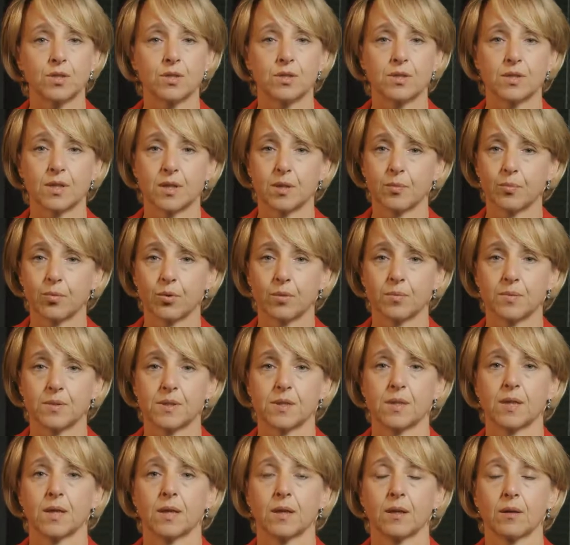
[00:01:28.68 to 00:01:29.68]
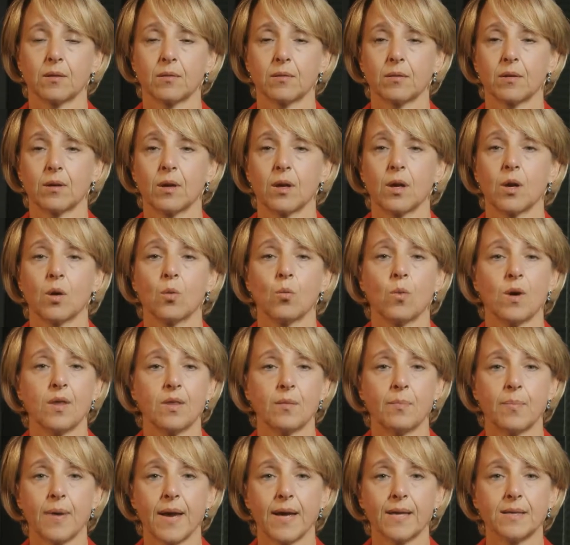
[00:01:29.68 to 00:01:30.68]
at the property, whether
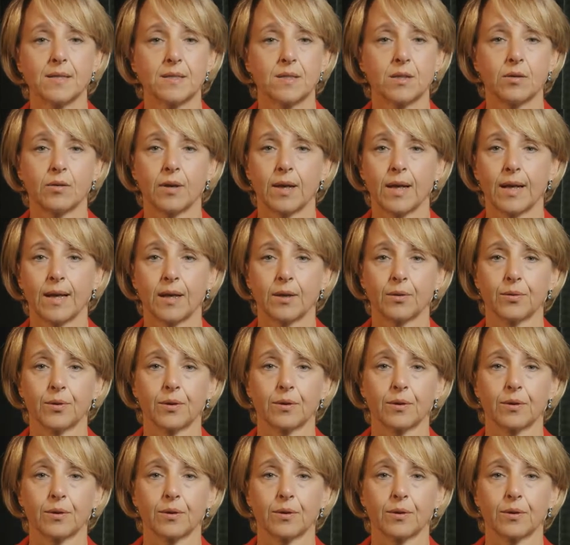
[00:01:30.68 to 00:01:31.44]
pets are allowed,